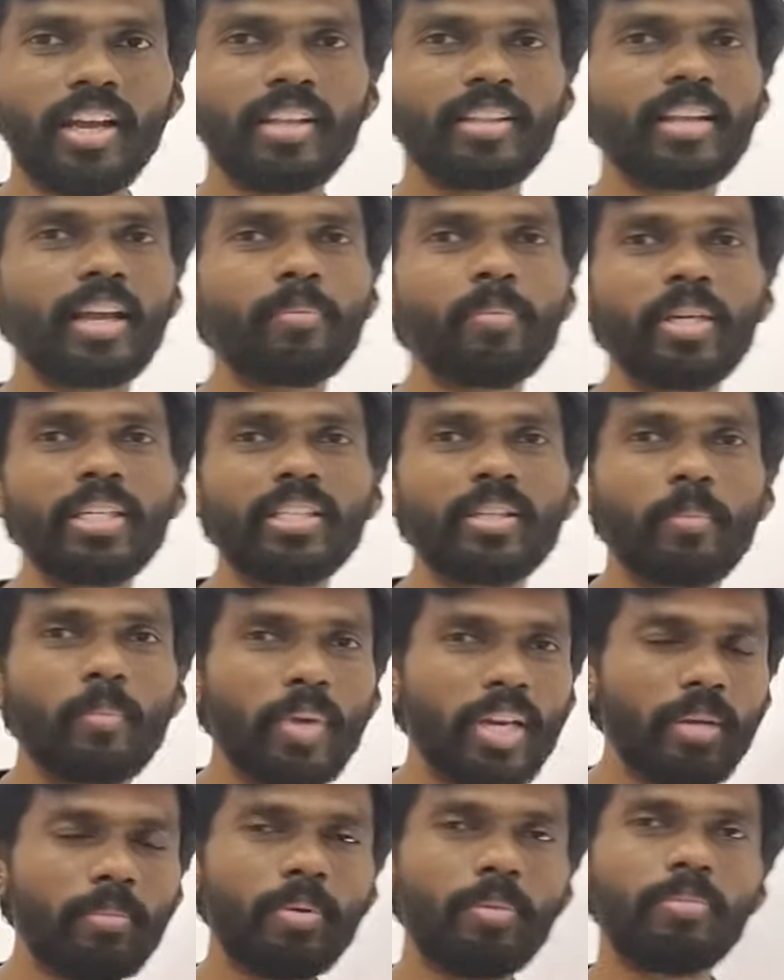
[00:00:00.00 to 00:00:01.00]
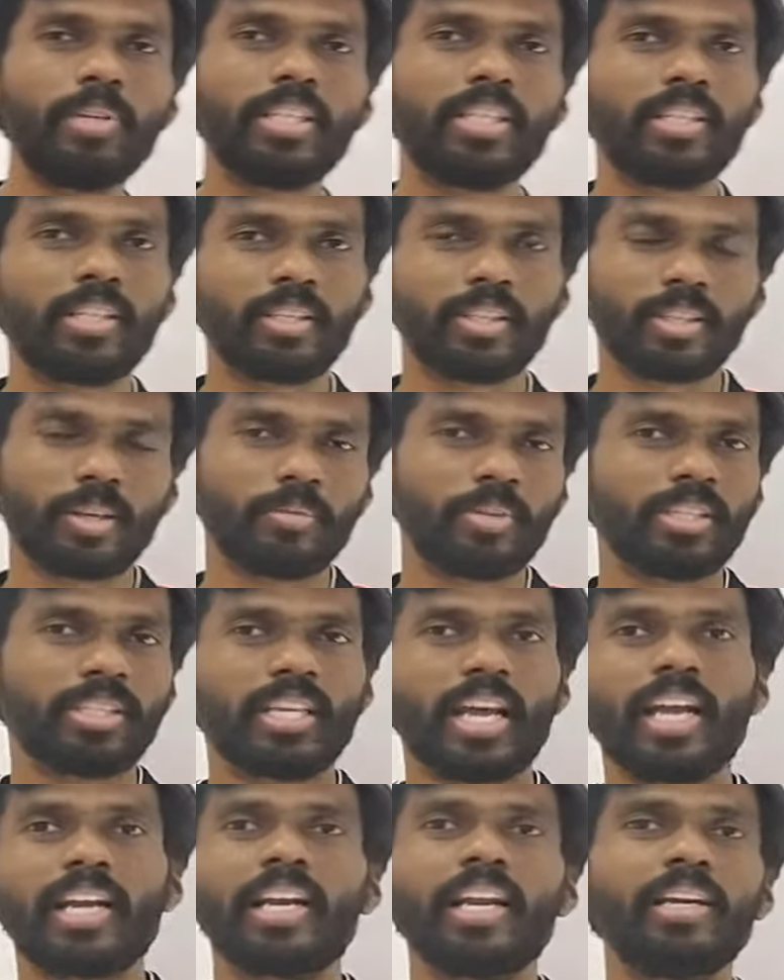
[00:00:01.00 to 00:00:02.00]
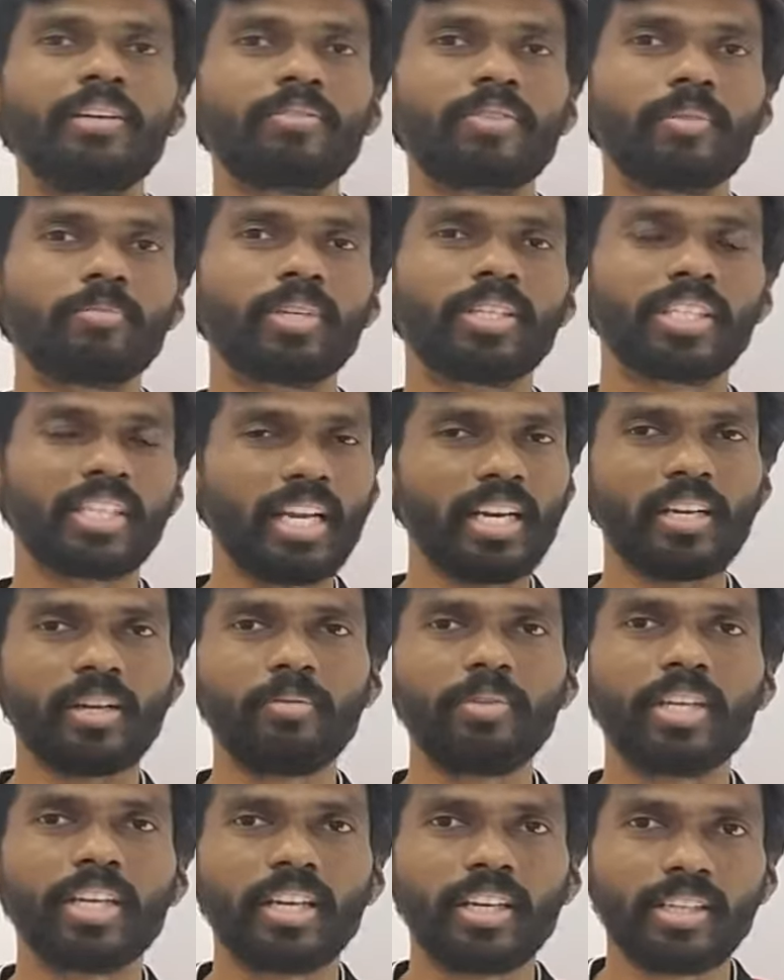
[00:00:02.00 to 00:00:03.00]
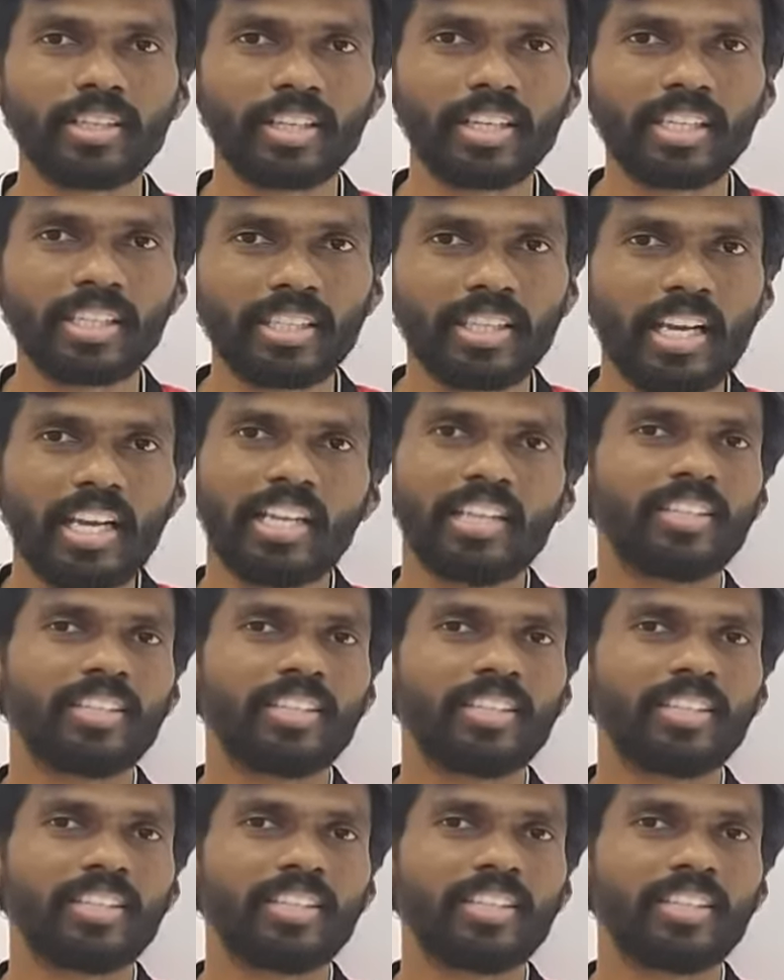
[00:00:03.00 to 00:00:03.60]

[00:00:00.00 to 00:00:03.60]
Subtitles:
That means the minimum distance of the satellite from the center of the earth is